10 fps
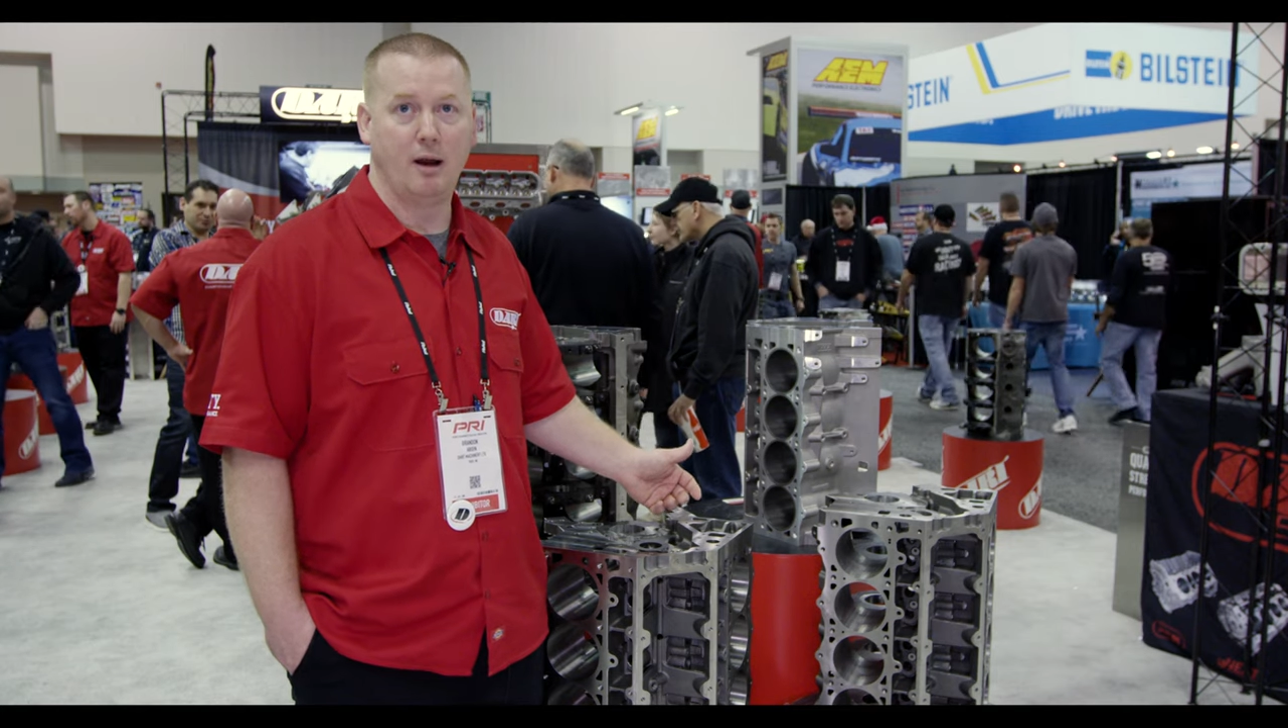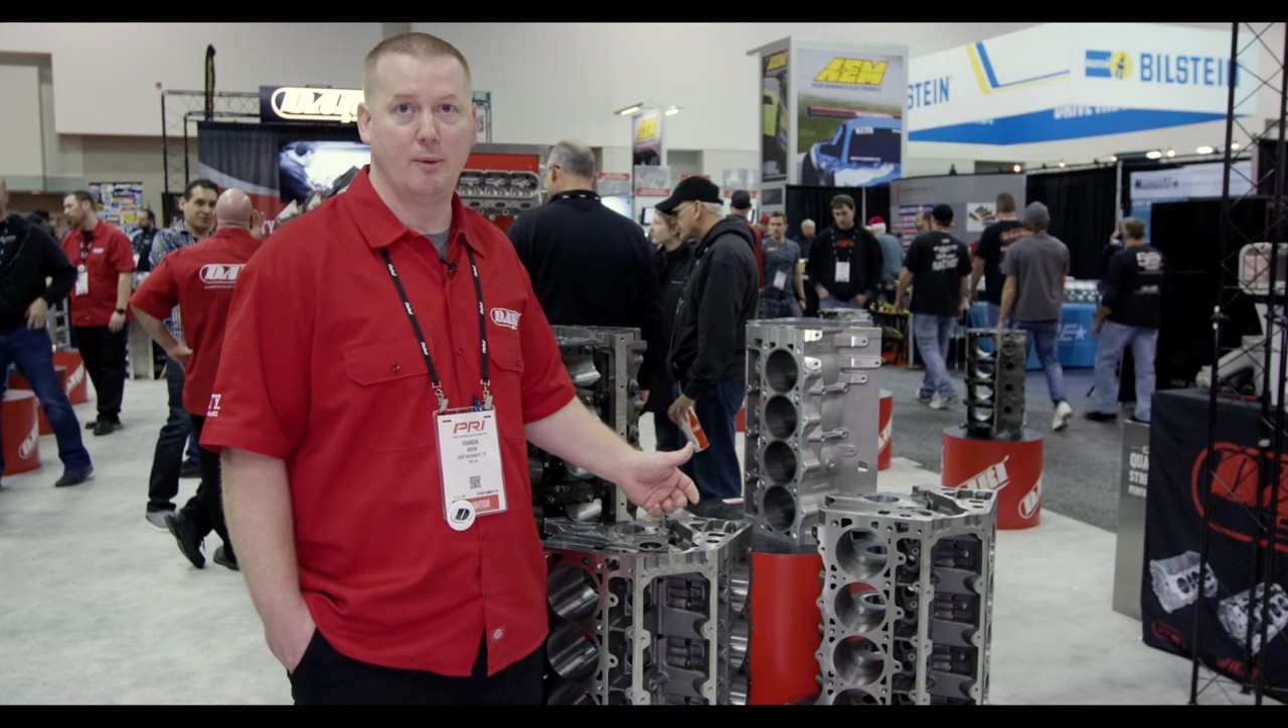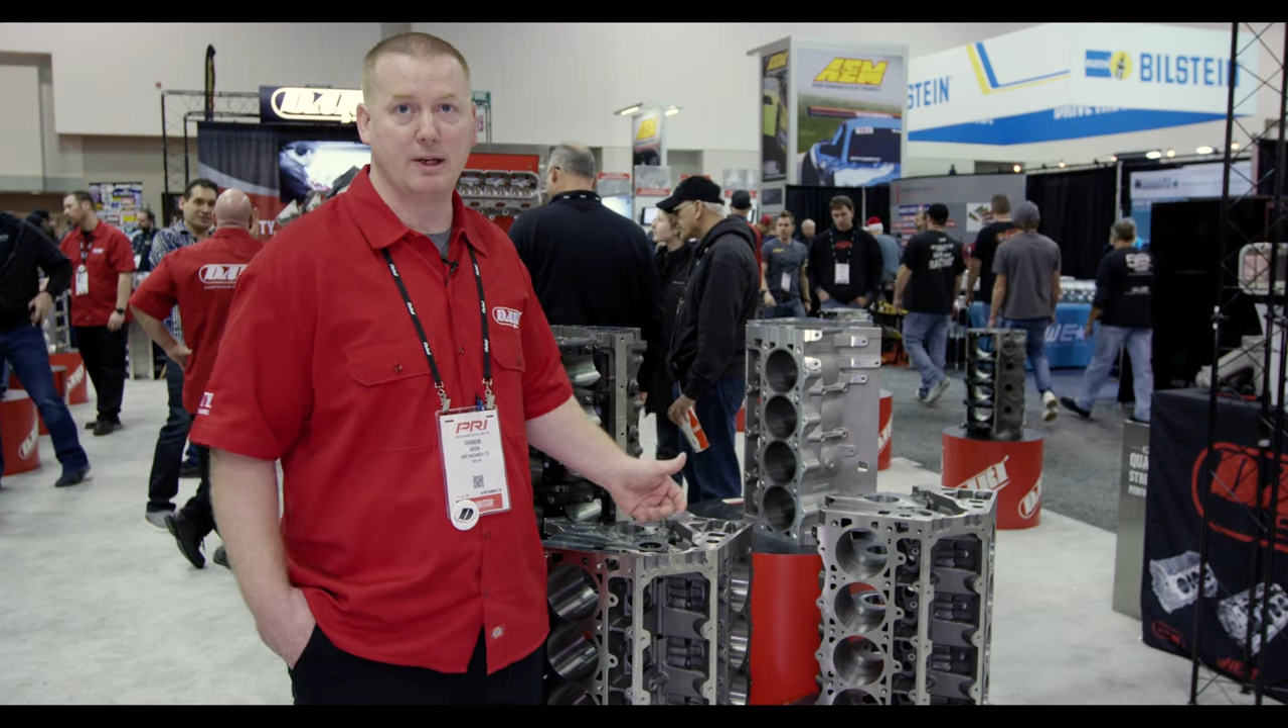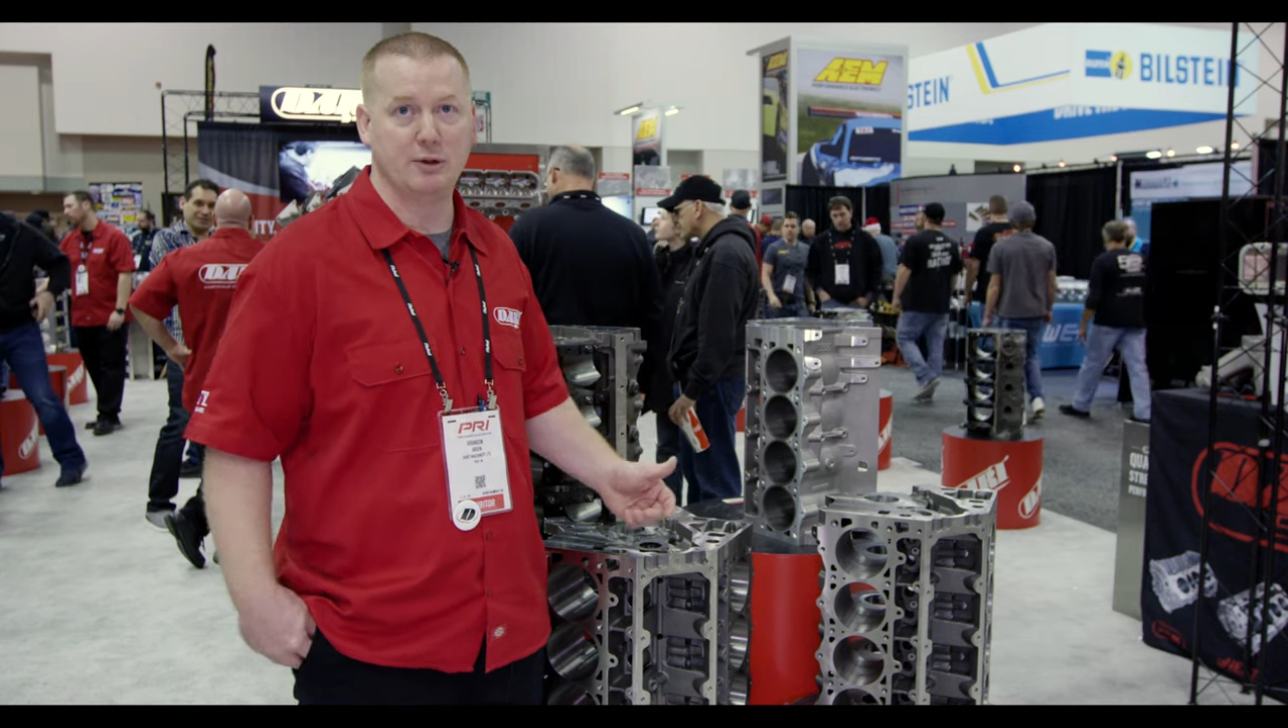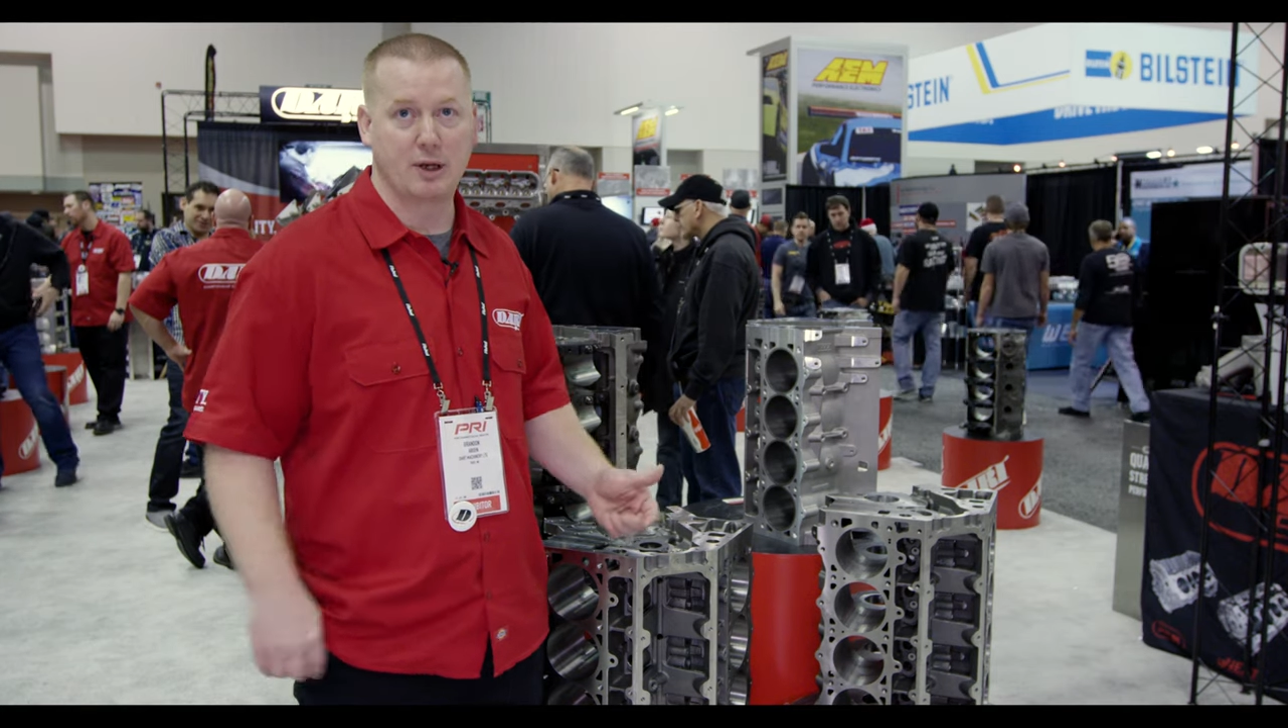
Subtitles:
We can do